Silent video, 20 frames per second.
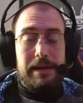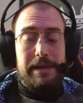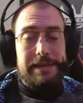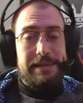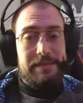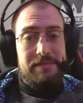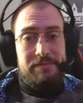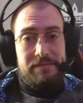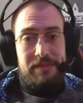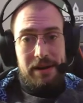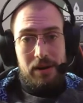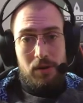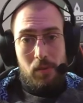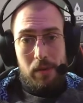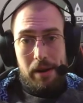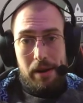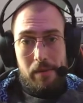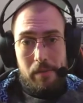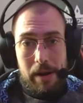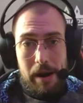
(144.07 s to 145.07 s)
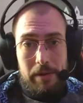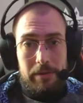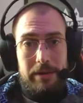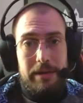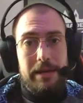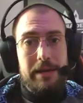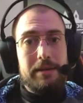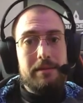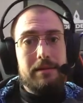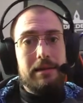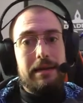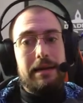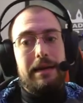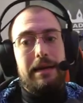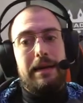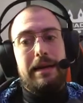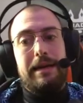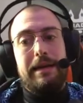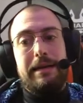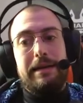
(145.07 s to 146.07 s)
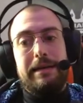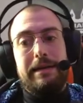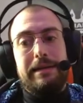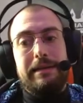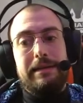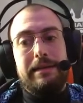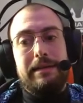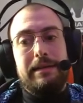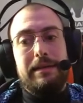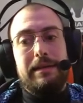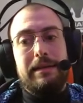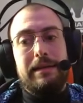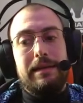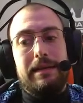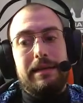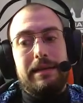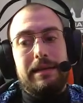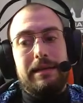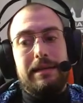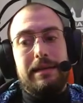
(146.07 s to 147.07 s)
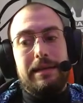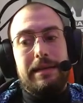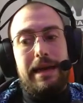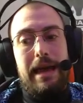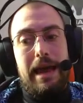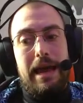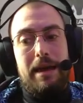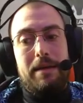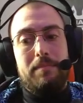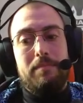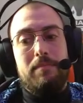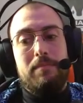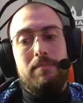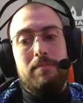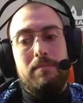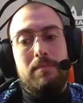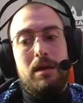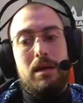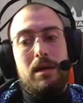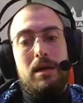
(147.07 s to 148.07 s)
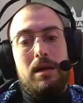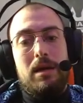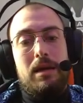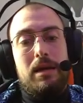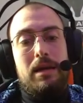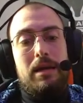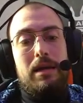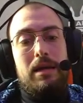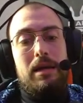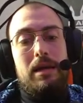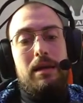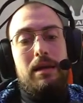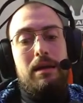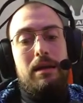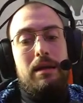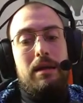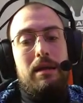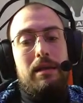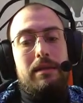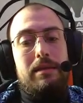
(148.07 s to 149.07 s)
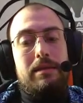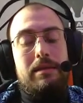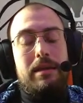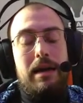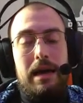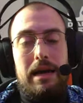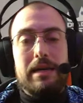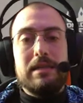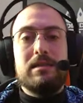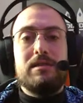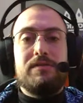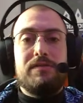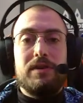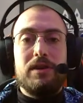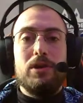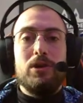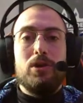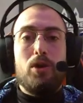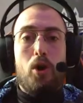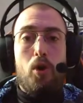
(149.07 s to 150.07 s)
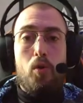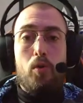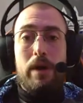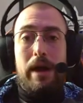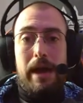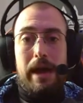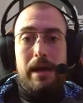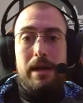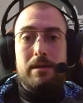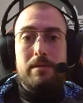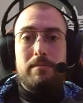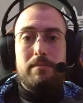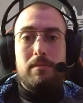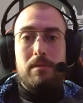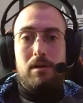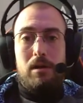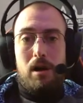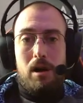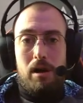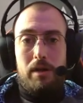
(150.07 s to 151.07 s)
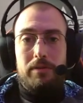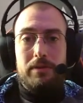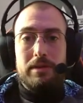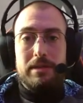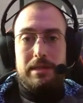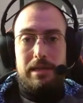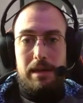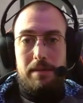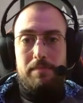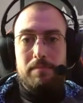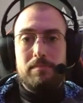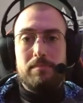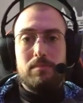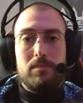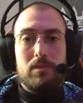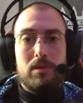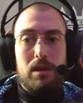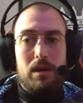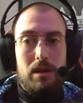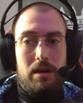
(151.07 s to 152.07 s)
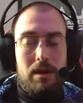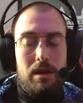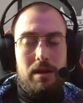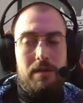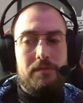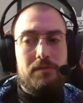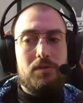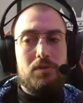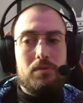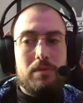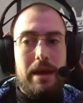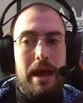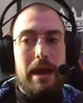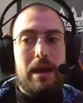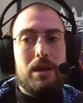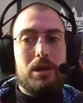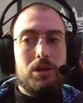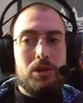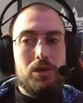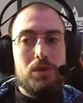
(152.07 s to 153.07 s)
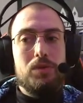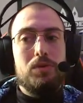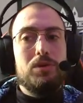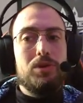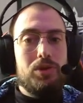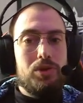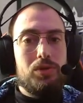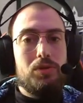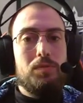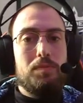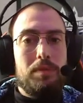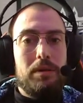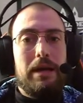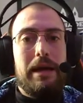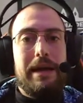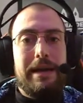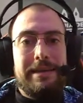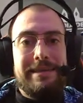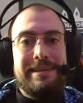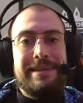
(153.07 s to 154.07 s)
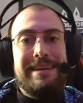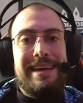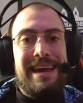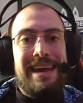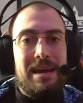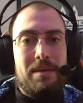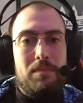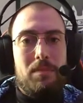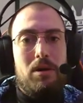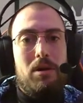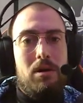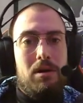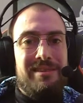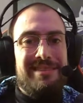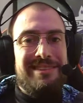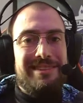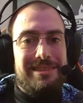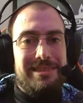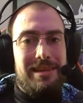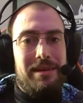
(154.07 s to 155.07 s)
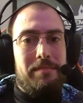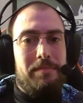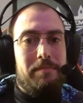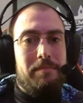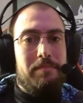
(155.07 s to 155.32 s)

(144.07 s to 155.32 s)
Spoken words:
did find a way around it, and the game does feel okay on the Zim if you get used to playing the game on the Zim.